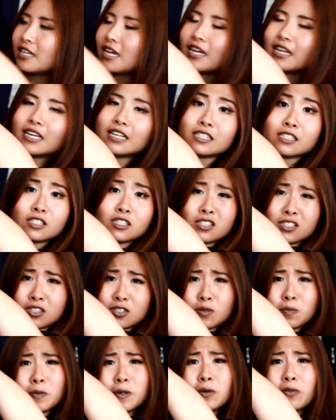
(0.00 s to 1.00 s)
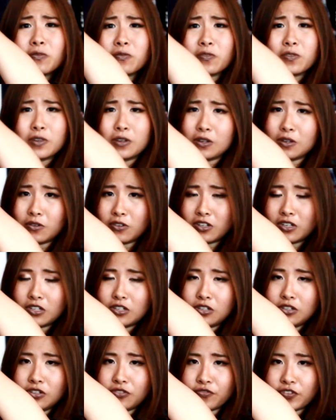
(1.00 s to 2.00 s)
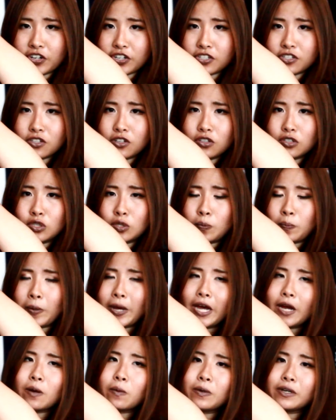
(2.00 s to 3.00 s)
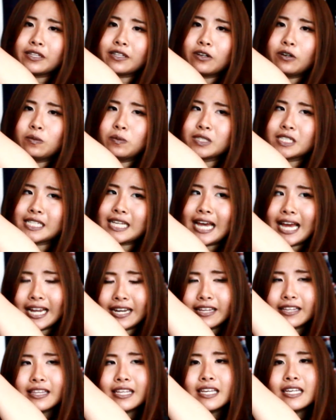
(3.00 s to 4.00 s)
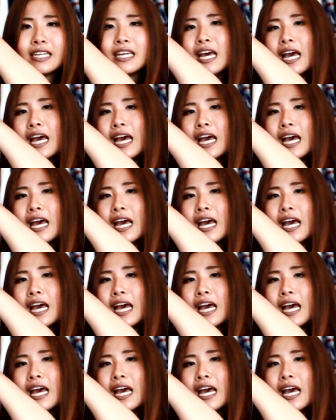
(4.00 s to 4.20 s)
that is super universal to pair with almost anything.